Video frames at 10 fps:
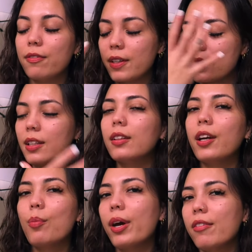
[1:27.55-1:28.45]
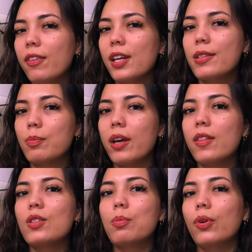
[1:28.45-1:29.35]
physically on my face by
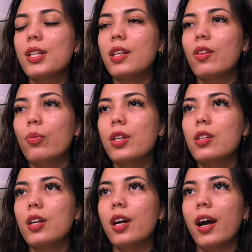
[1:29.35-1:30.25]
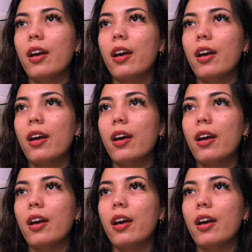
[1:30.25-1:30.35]
this point in the winter.